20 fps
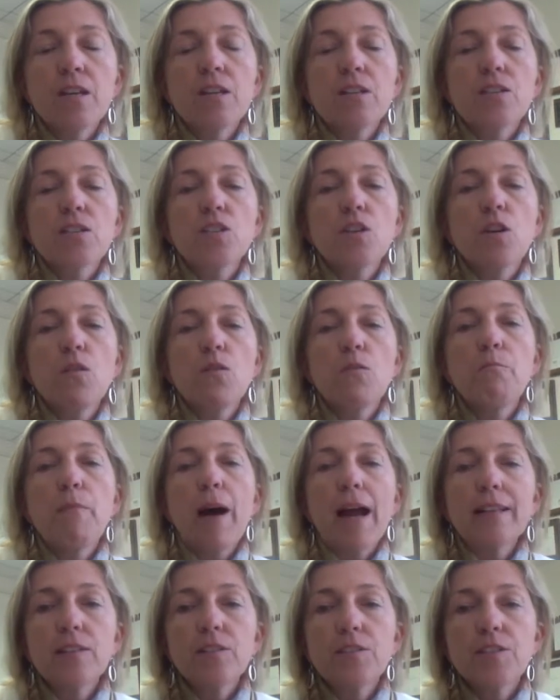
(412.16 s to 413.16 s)
So
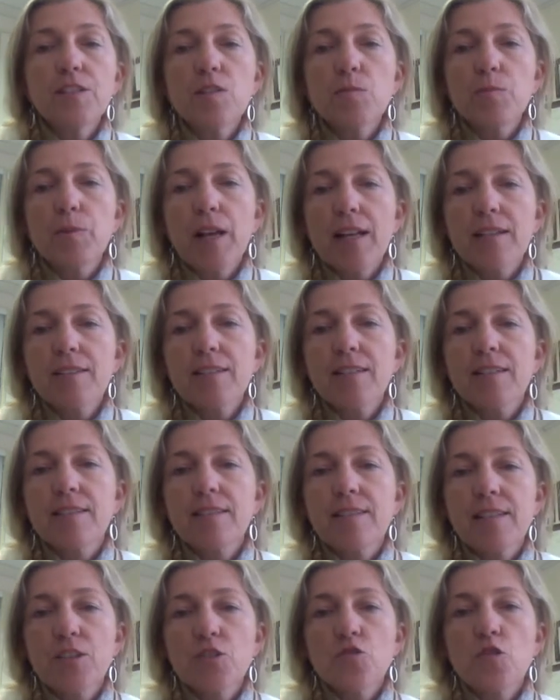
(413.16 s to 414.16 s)
myelodysplastic
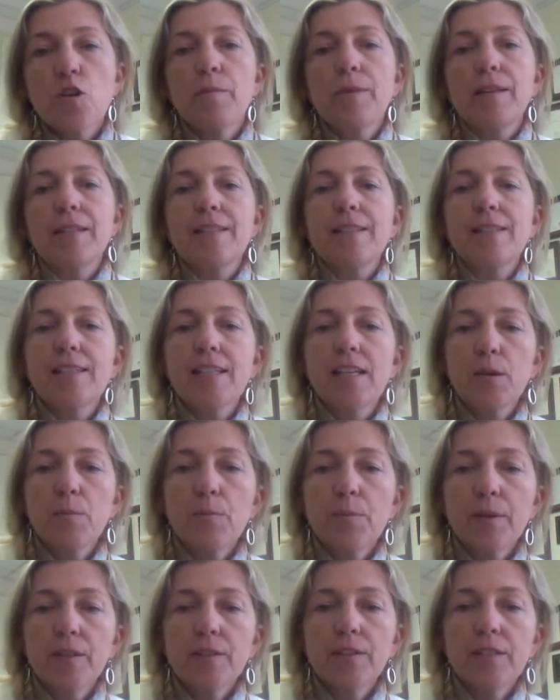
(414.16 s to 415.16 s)
syndrome is
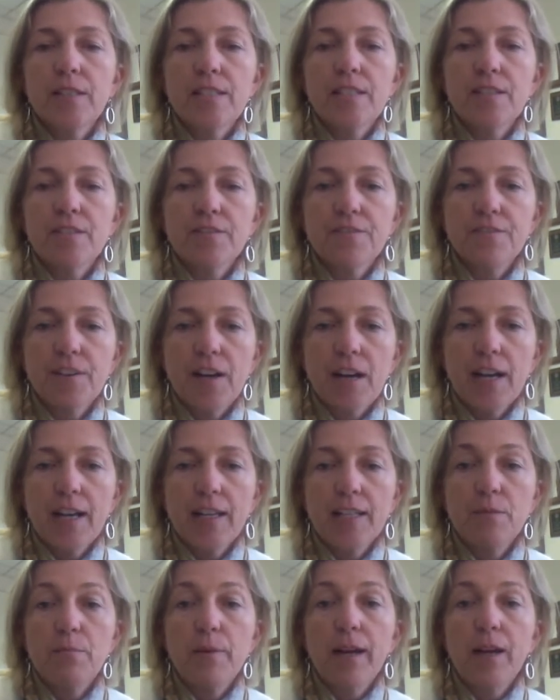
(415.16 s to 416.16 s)
typically
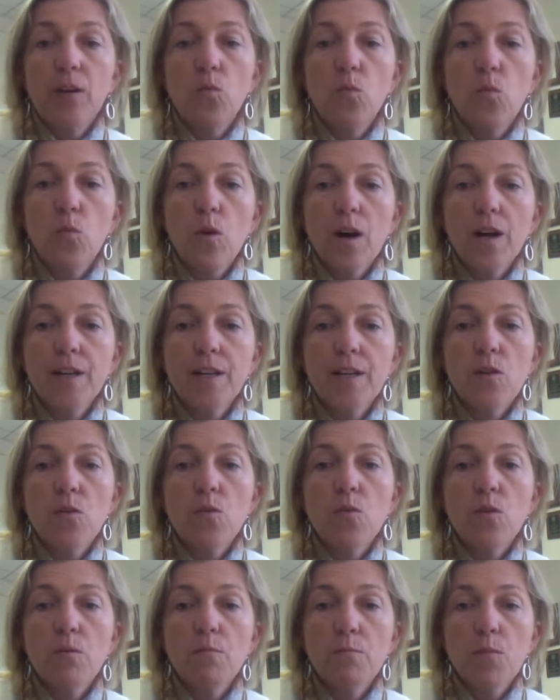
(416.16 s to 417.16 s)
defined by 1
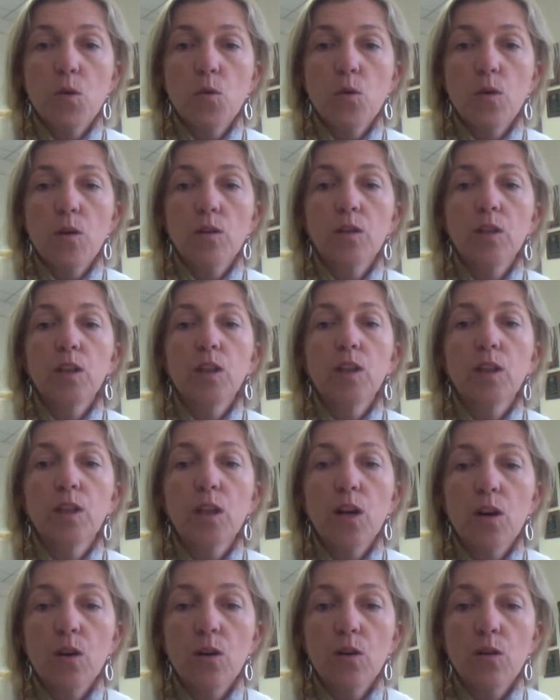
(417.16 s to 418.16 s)
or more
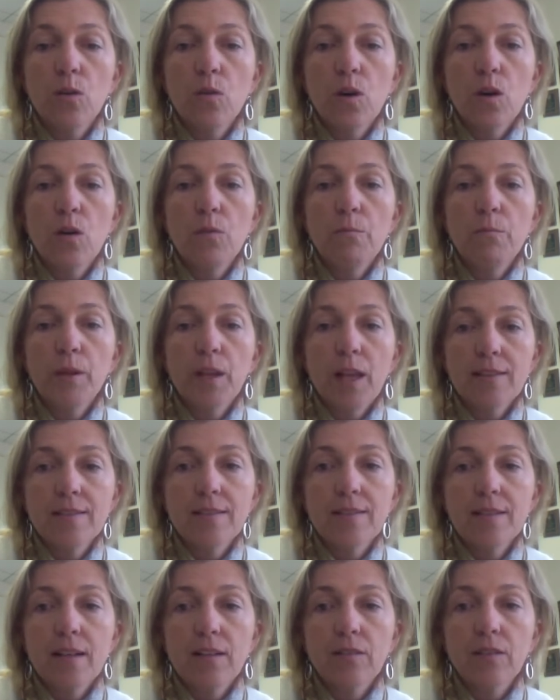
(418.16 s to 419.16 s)
low blood
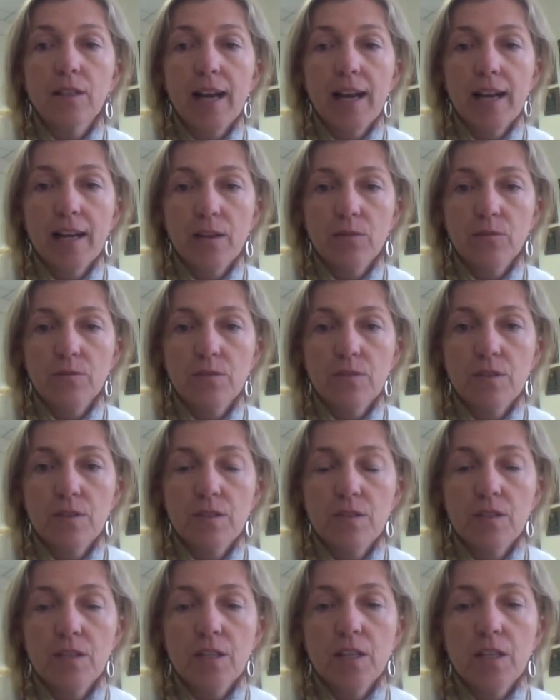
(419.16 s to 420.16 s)
cell
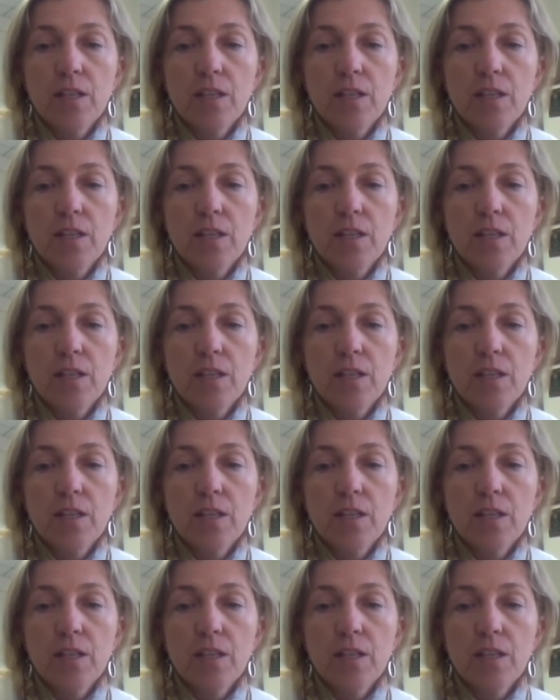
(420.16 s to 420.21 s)
counts.